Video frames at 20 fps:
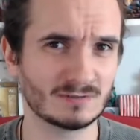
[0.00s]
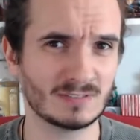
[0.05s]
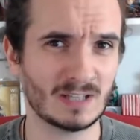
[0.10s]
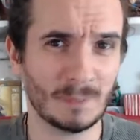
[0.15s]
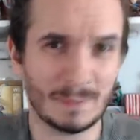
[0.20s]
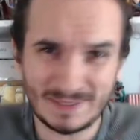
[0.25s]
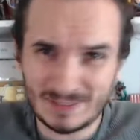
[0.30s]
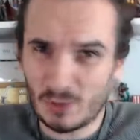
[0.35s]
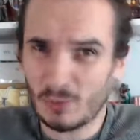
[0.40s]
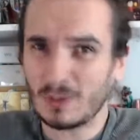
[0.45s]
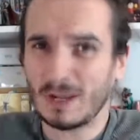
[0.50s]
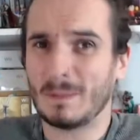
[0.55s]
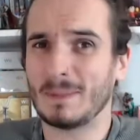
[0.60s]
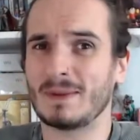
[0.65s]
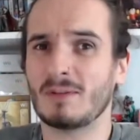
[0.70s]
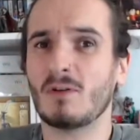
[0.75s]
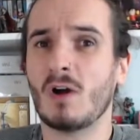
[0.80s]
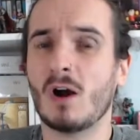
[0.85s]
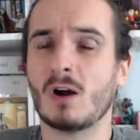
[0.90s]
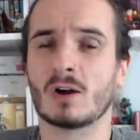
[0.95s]
I mean, don't get me
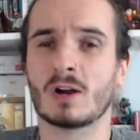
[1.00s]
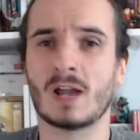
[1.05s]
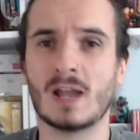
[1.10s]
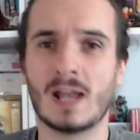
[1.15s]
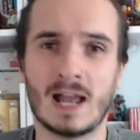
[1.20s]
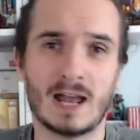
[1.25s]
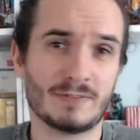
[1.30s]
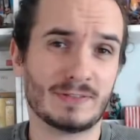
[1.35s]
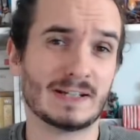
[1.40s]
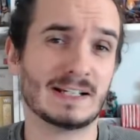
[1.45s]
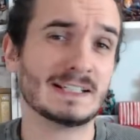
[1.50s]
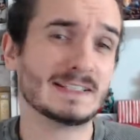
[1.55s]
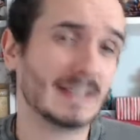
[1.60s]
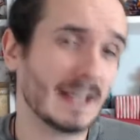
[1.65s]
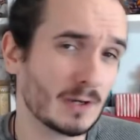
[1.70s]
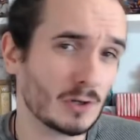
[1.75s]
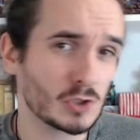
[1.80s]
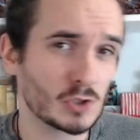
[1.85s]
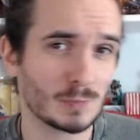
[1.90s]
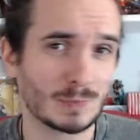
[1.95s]
wrong, I think
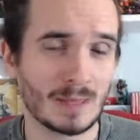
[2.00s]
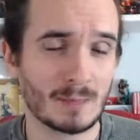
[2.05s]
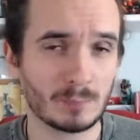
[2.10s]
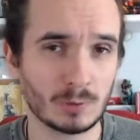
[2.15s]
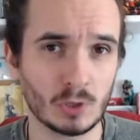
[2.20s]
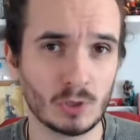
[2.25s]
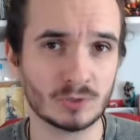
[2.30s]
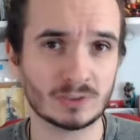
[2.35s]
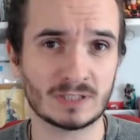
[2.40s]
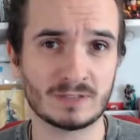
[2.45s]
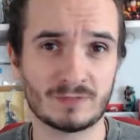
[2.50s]
Nintendo should be applauded